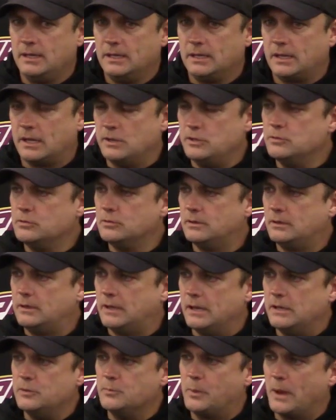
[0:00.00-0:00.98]
can
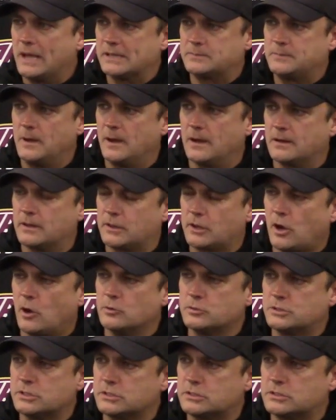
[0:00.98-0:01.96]
you pass me on to the
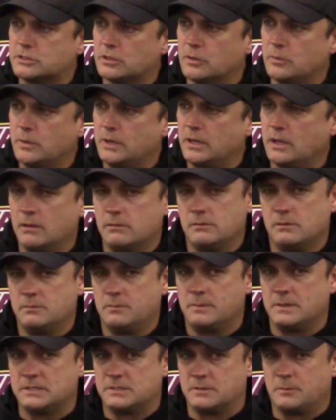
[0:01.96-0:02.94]
coaches so that we can get them?
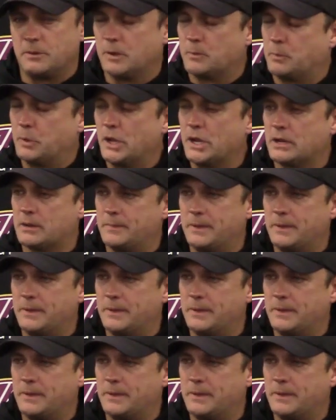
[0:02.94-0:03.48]
They've been some good players.